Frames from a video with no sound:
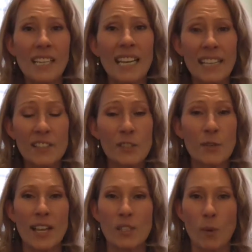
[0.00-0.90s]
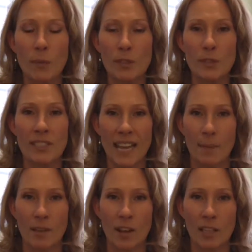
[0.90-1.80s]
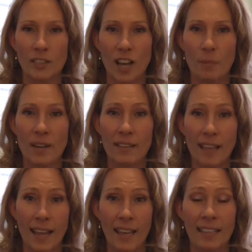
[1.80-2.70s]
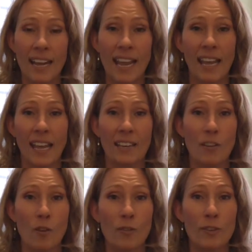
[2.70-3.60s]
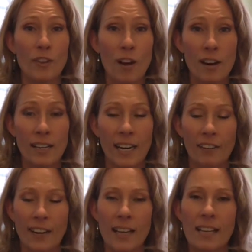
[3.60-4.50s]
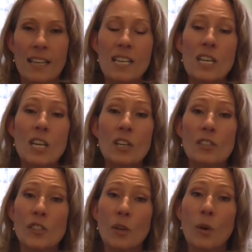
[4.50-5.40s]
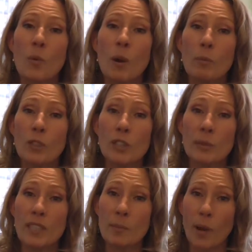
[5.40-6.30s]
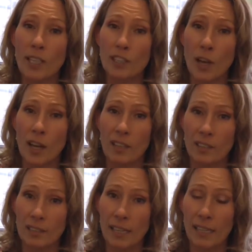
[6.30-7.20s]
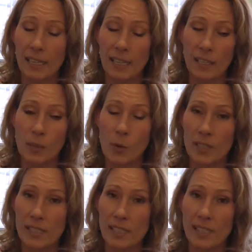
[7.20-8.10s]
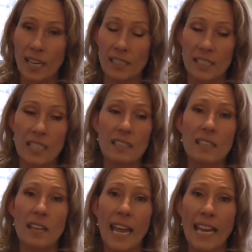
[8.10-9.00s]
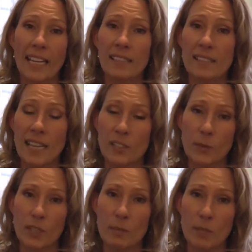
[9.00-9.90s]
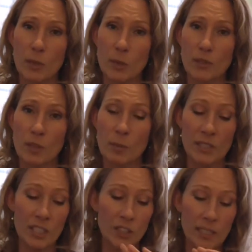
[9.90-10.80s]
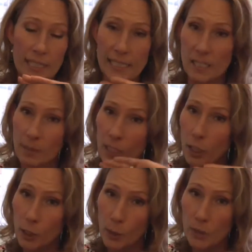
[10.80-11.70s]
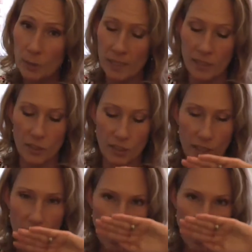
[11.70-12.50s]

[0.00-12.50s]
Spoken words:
And so that's why we do the tapping on top of the head and over the heart area. So when we're doing the BodyTalk Cortices technique, the hand that's going to be used for the position needs to be in a closed position,